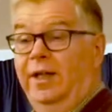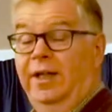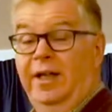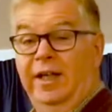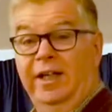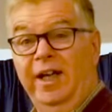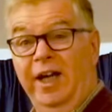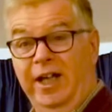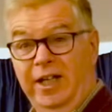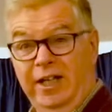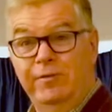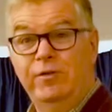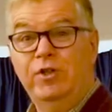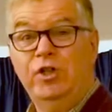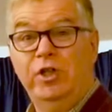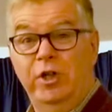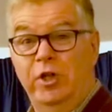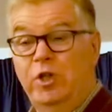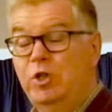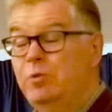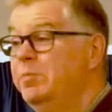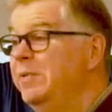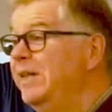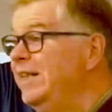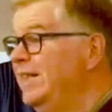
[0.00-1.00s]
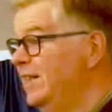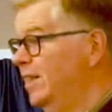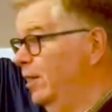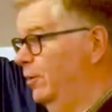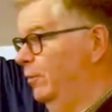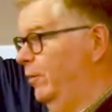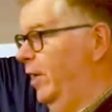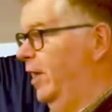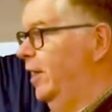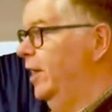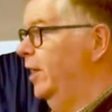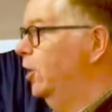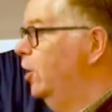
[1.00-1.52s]
a kind of church meeting,
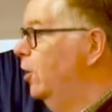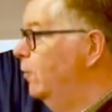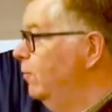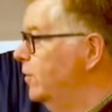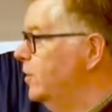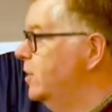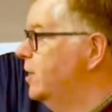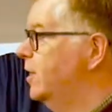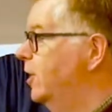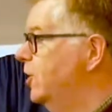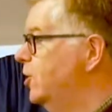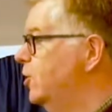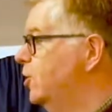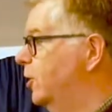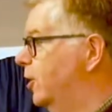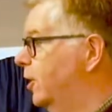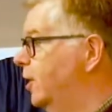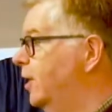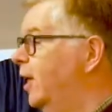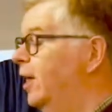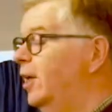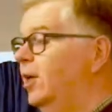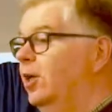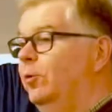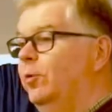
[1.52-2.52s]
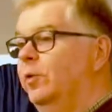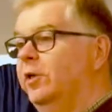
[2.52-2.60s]
really, a conversation